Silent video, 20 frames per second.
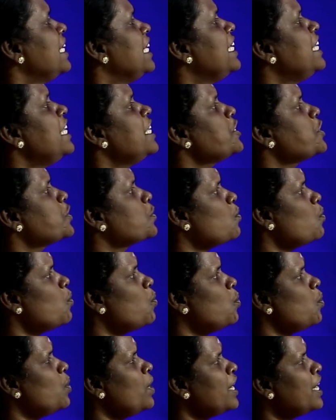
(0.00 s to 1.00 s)
in a
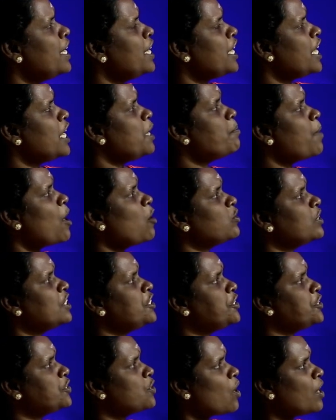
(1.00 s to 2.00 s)
school about the
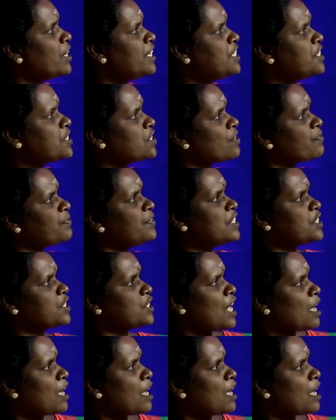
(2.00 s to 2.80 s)
choice of the